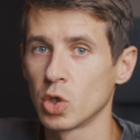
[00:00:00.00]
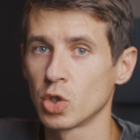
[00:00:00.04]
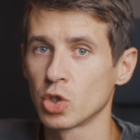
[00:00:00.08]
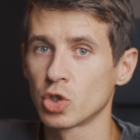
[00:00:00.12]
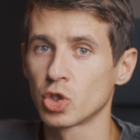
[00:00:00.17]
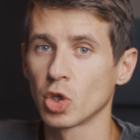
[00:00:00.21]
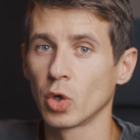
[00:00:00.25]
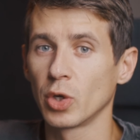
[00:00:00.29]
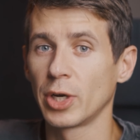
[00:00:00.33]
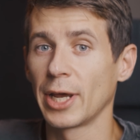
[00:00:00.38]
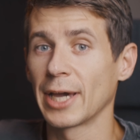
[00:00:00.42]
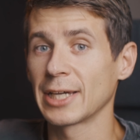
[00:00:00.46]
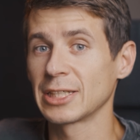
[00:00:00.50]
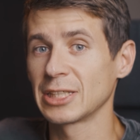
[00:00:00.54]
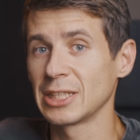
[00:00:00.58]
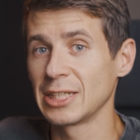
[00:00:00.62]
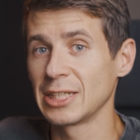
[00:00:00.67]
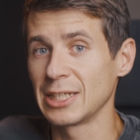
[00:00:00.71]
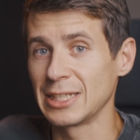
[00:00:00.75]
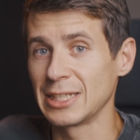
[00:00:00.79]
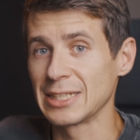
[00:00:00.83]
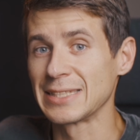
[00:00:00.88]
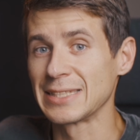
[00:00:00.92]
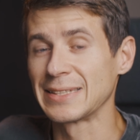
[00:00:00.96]
So it
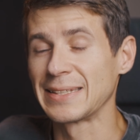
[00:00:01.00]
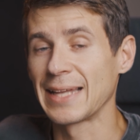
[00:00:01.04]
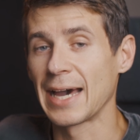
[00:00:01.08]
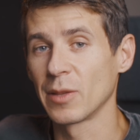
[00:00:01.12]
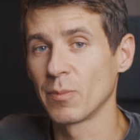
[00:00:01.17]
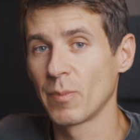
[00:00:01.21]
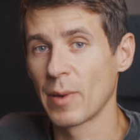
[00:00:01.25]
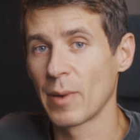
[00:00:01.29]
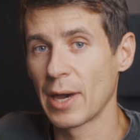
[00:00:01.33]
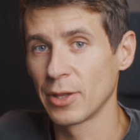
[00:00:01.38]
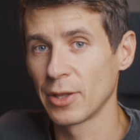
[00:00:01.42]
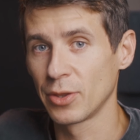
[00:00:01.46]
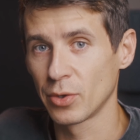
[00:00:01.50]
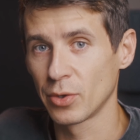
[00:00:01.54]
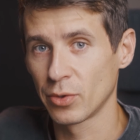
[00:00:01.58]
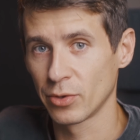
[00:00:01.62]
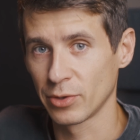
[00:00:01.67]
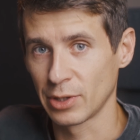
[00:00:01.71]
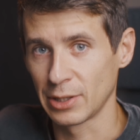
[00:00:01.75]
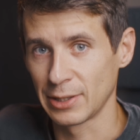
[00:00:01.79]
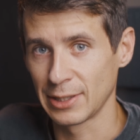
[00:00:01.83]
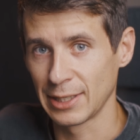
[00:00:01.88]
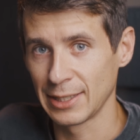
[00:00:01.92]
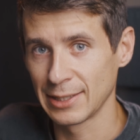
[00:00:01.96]
actually is not bad during
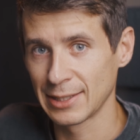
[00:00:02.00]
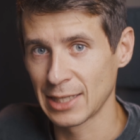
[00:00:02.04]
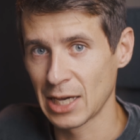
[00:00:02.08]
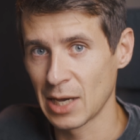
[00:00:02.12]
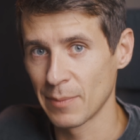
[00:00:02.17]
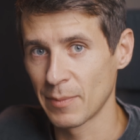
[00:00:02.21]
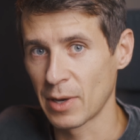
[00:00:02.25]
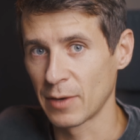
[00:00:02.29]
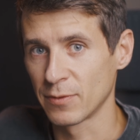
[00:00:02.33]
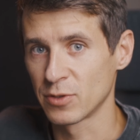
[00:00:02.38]
the daytime. I've